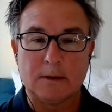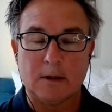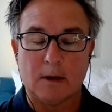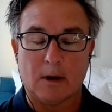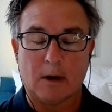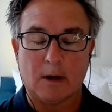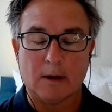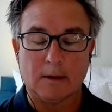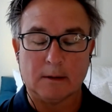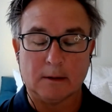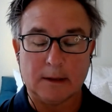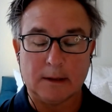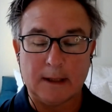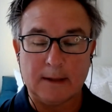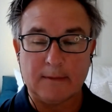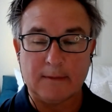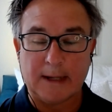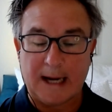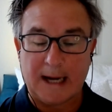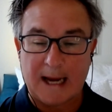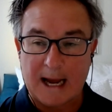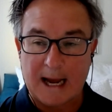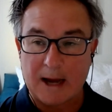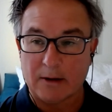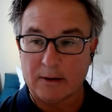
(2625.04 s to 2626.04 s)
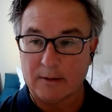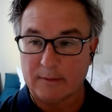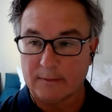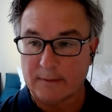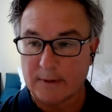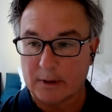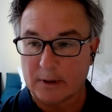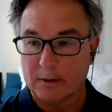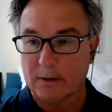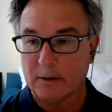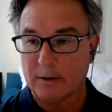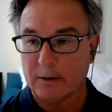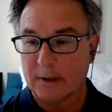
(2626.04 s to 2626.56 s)
are leaving out of
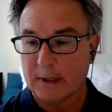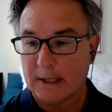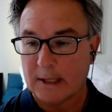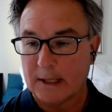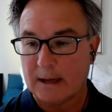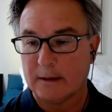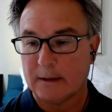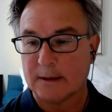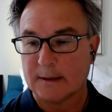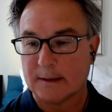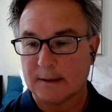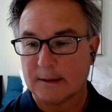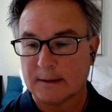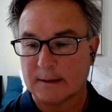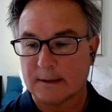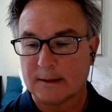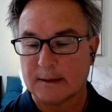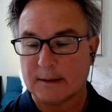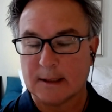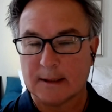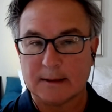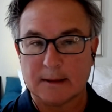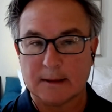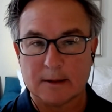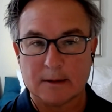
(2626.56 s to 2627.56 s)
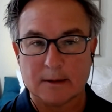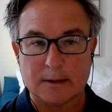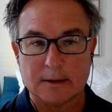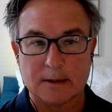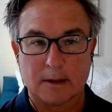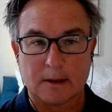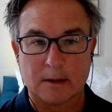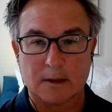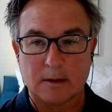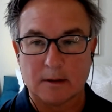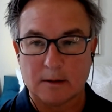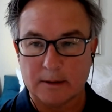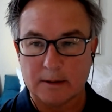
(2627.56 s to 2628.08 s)
their own analysis is that there is a
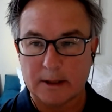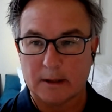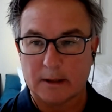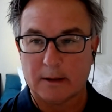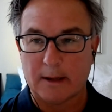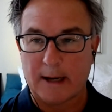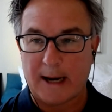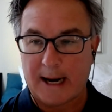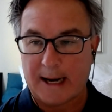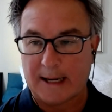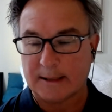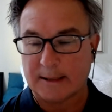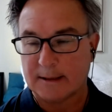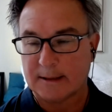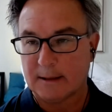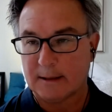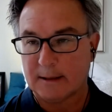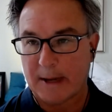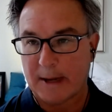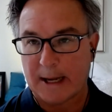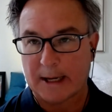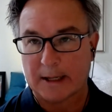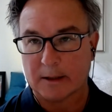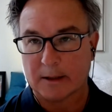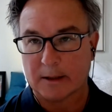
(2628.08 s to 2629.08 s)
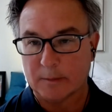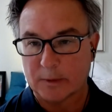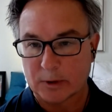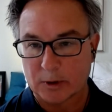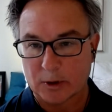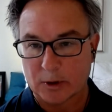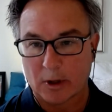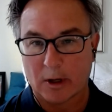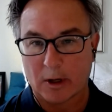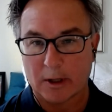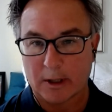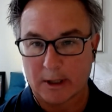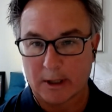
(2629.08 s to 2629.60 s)
clear anti-MAGA
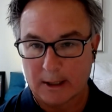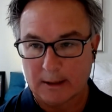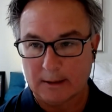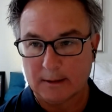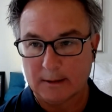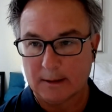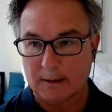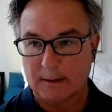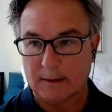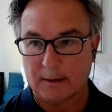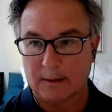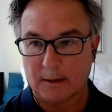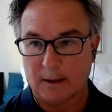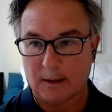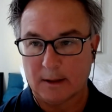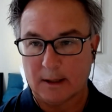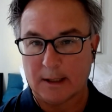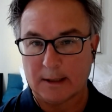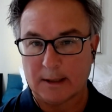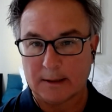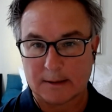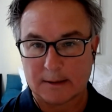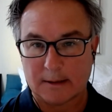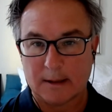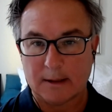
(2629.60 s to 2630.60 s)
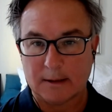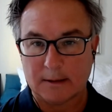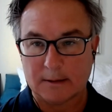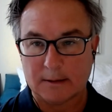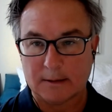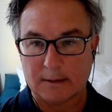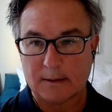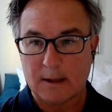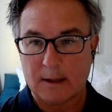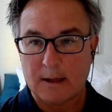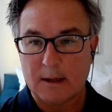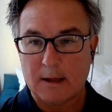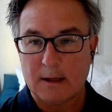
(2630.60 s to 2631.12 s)
majority in the United
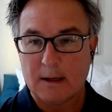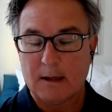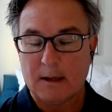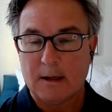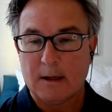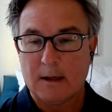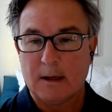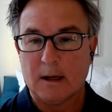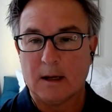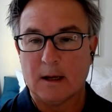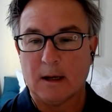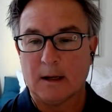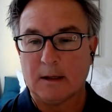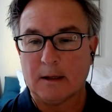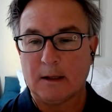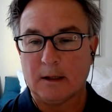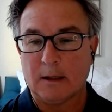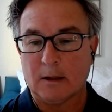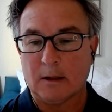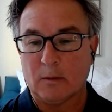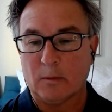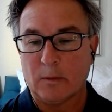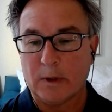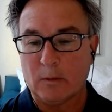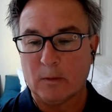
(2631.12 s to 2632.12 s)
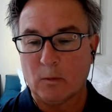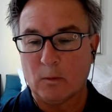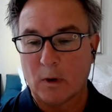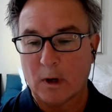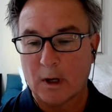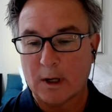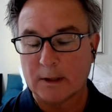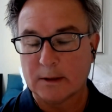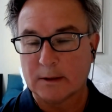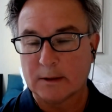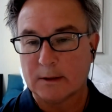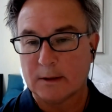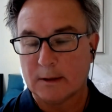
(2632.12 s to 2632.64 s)
States. We
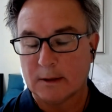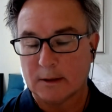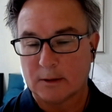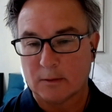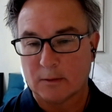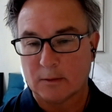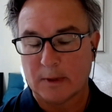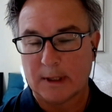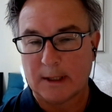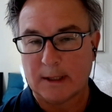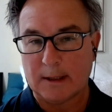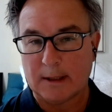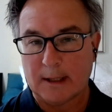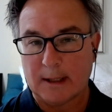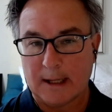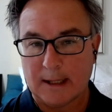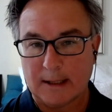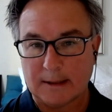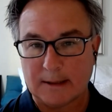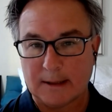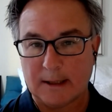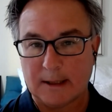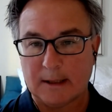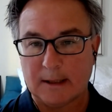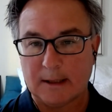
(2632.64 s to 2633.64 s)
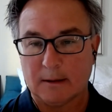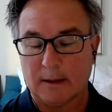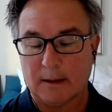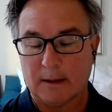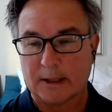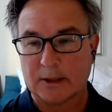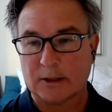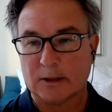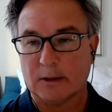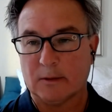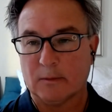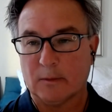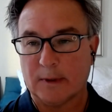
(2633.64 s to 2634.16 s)
won the 2018
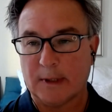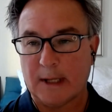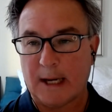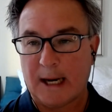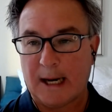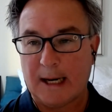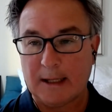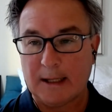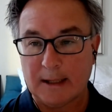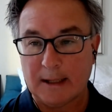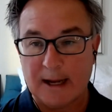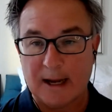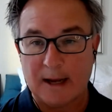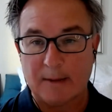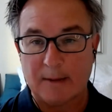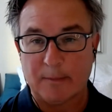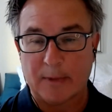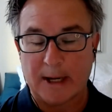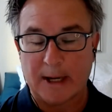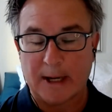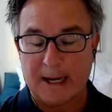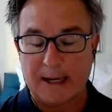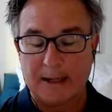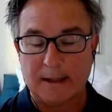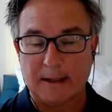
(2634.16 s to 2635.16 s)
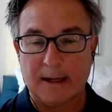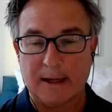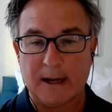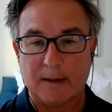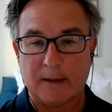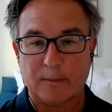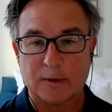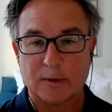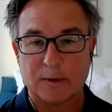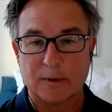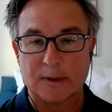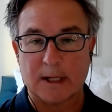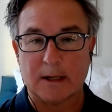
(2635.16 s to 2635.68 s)
election with
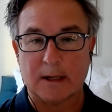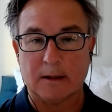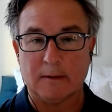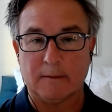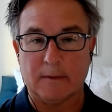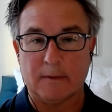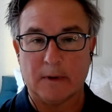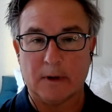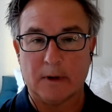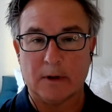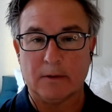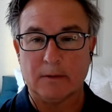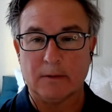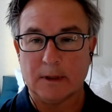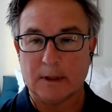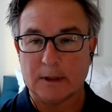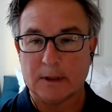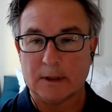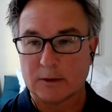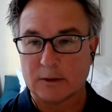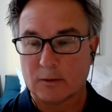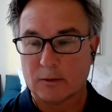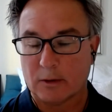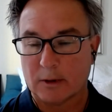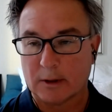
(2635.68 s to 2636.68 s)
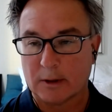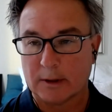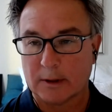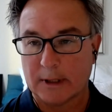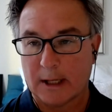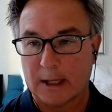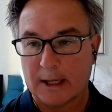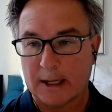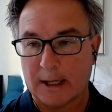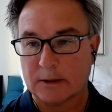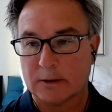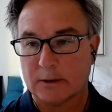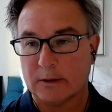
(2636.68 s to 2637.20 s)
8.5% of the vote, a historically
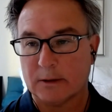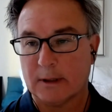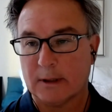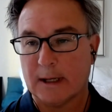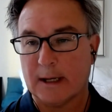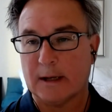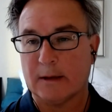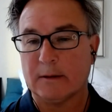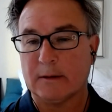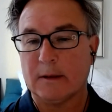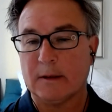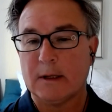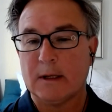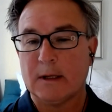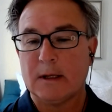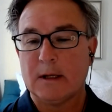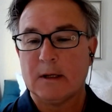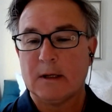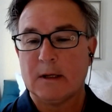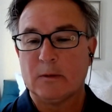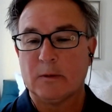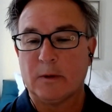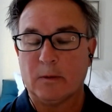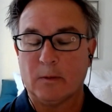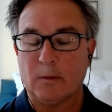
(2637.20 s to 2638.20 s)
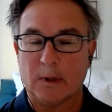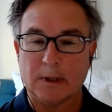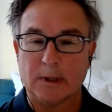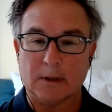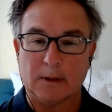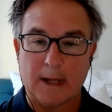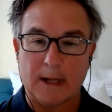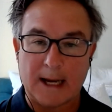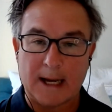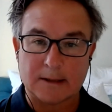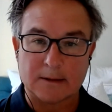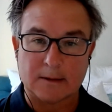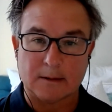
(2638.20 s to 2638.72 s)
high turnout. We won the
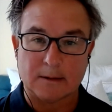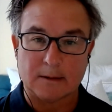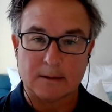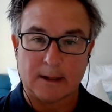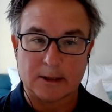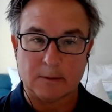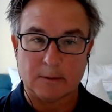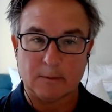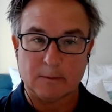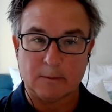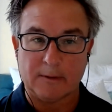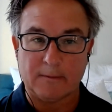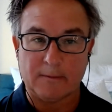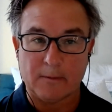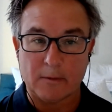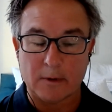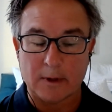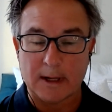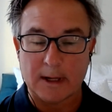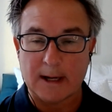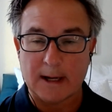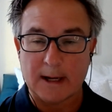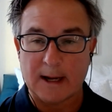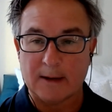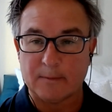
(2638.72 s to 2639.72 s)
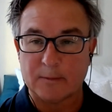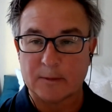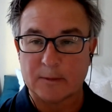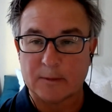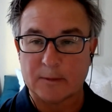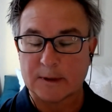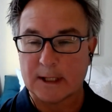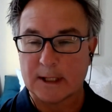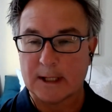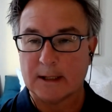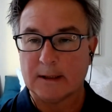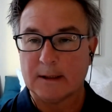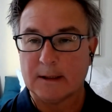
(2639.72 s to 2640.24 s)
last election by
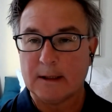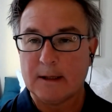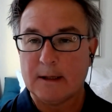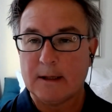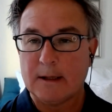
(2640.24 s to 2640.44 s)
4.5%